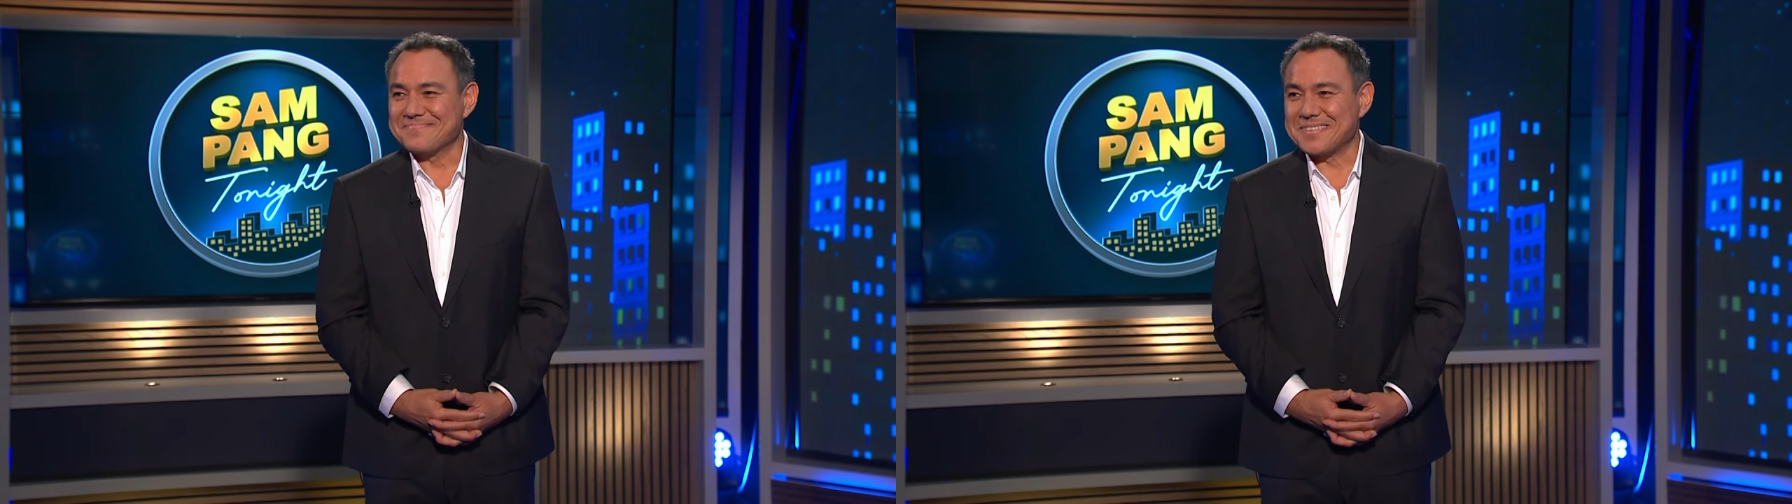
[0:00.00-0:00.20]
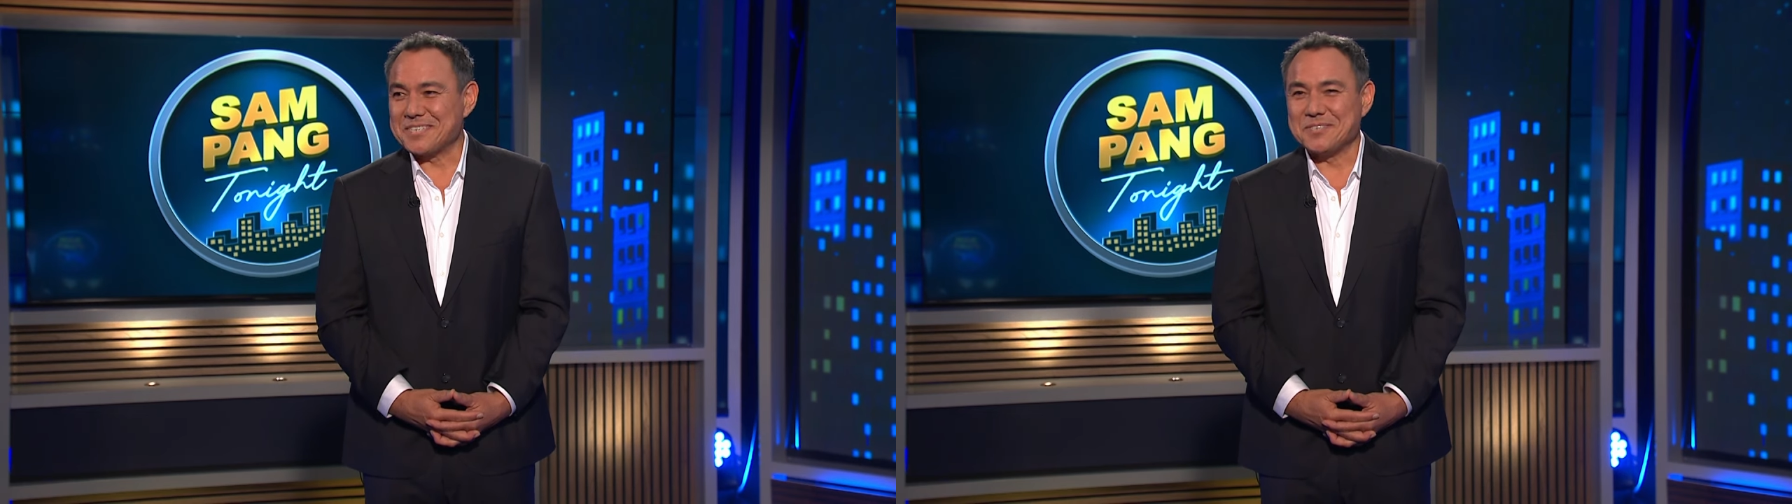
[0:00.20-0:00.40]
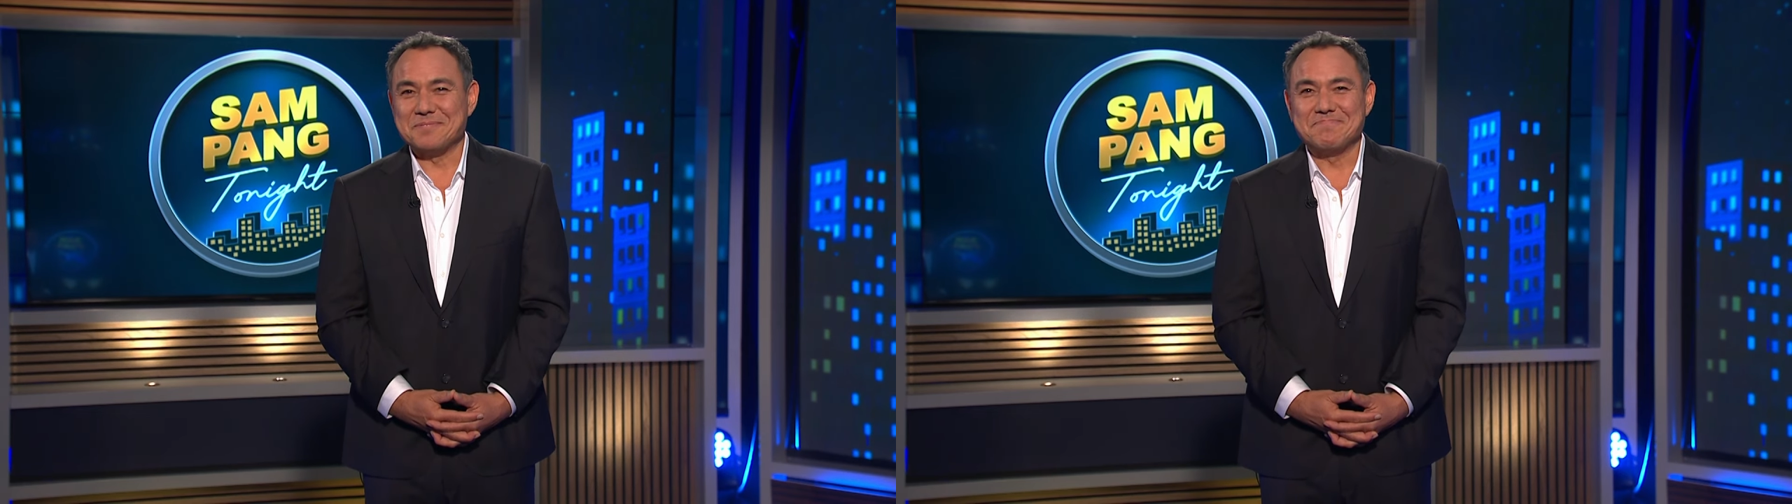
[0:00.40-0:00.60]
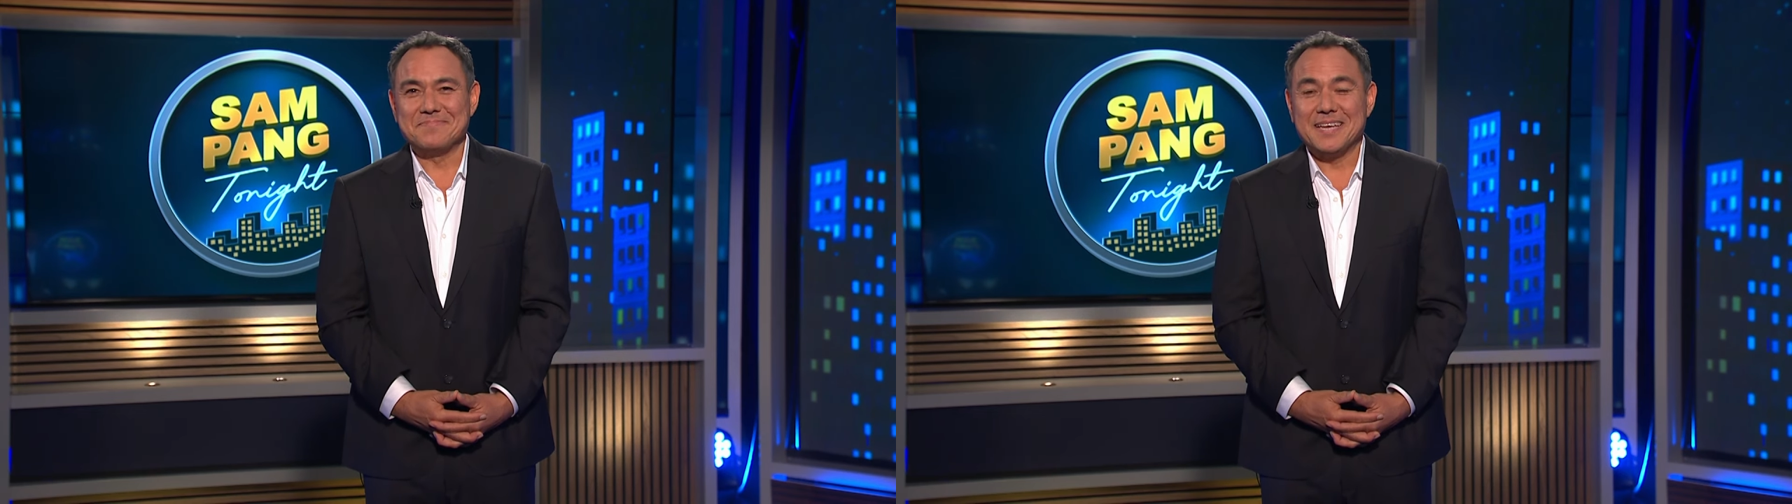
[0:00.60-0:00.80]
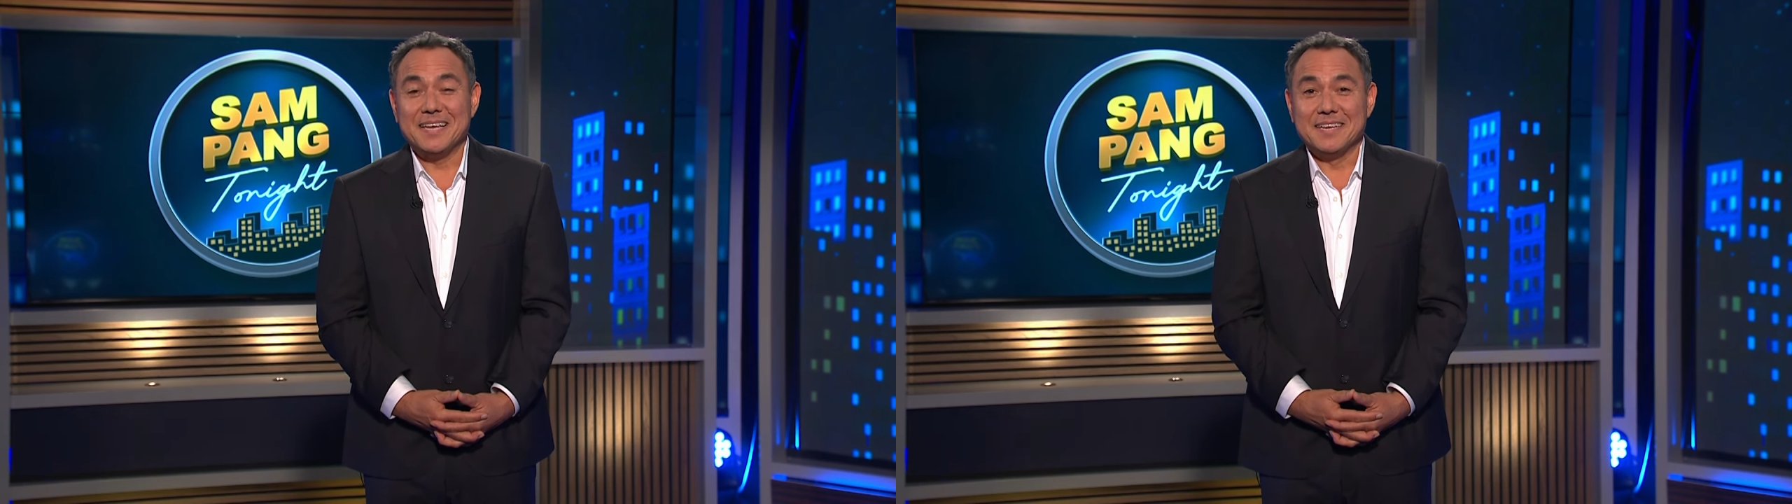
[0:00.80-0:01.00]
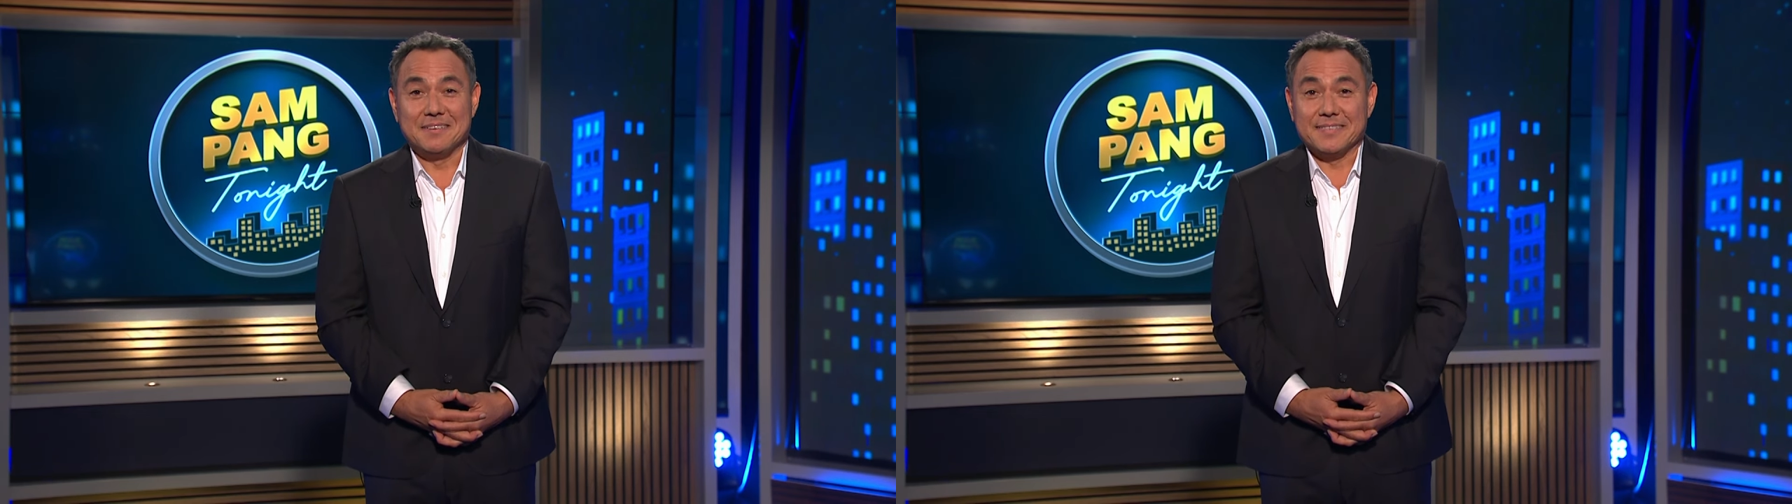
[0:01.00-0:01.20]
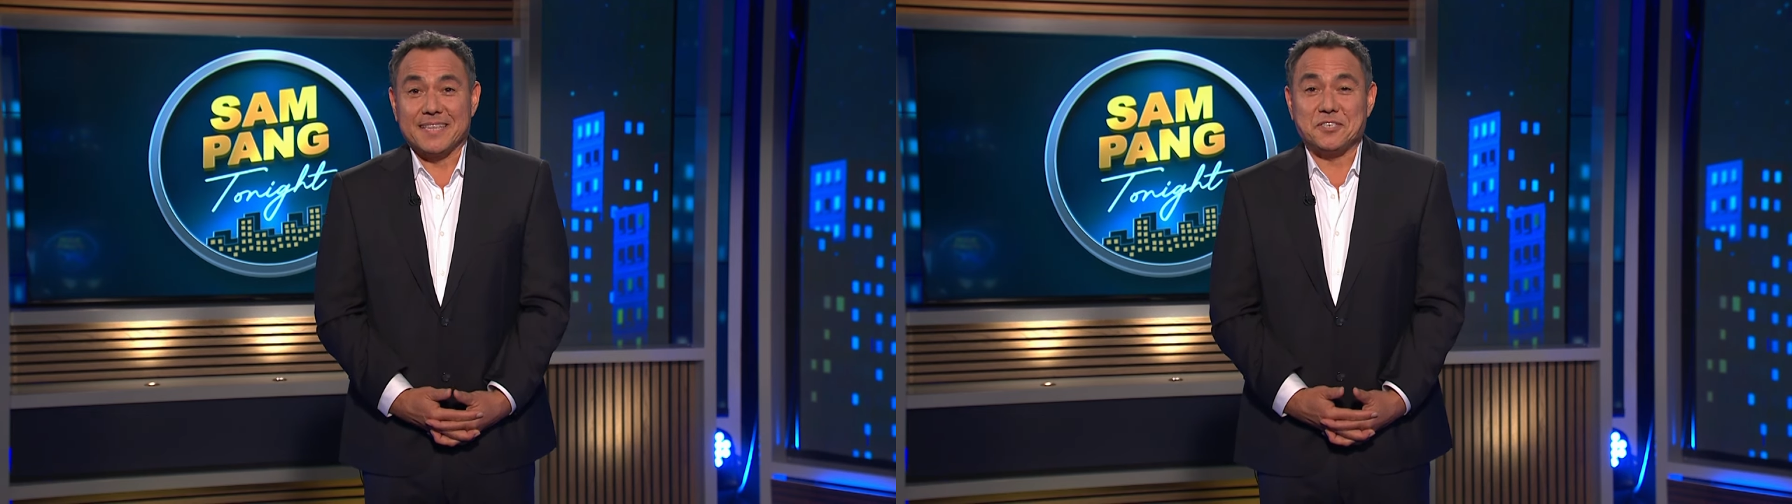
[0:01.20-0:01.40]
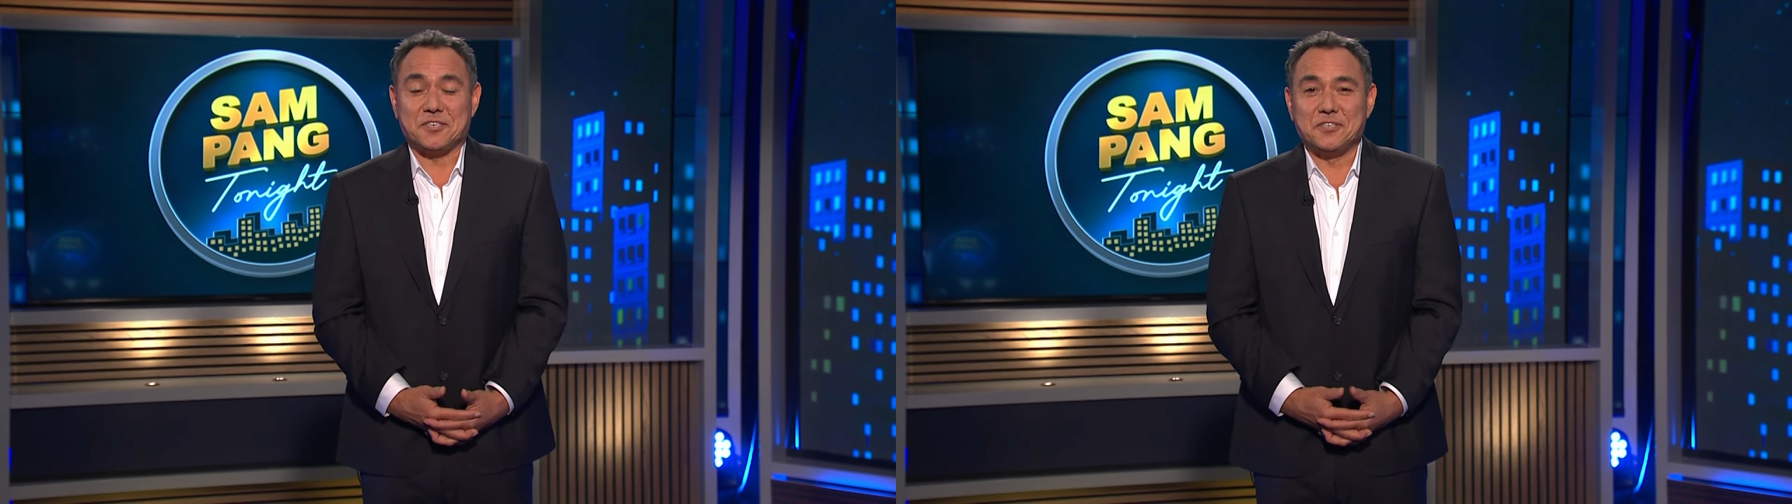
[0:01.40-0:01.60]
That should
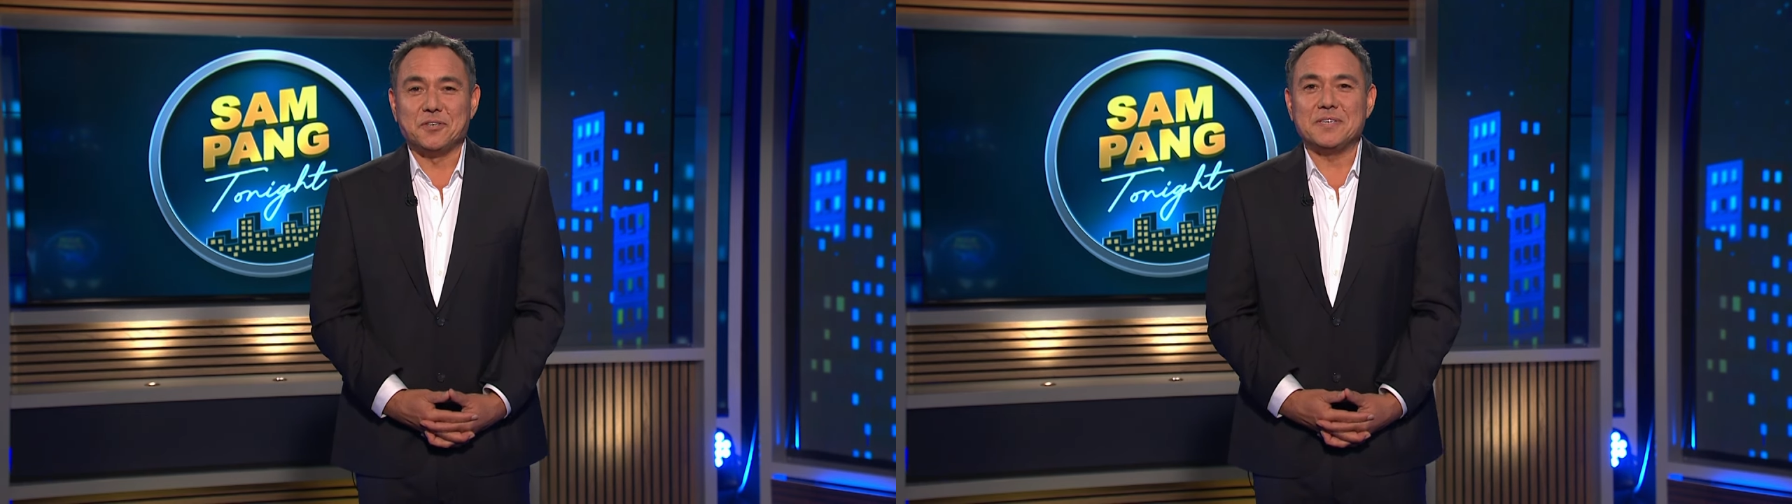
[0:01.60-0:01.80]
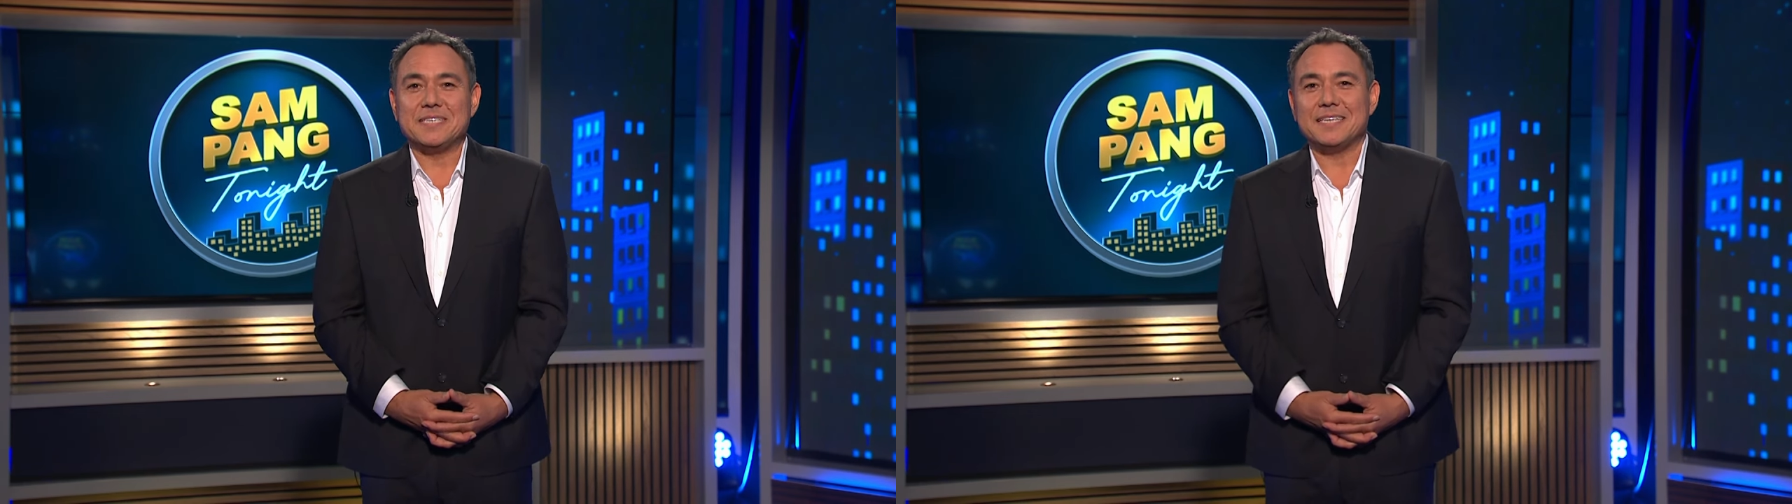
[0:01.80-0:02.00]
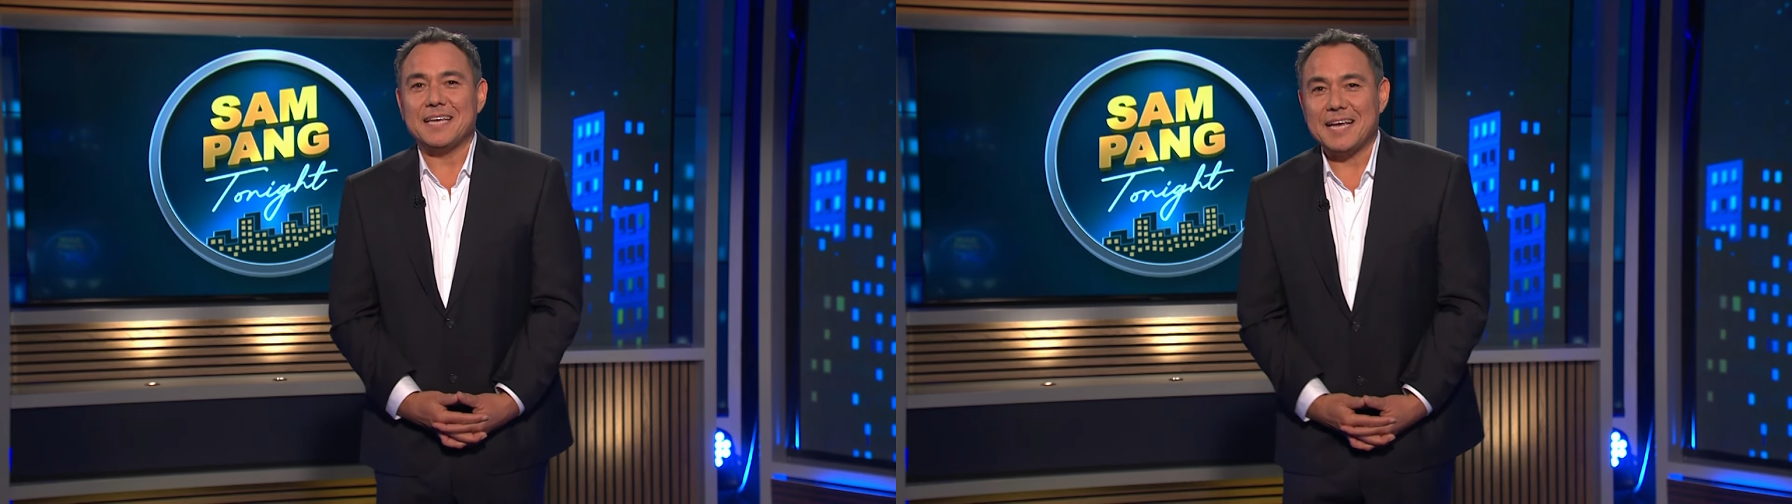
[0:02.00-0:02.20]
do it.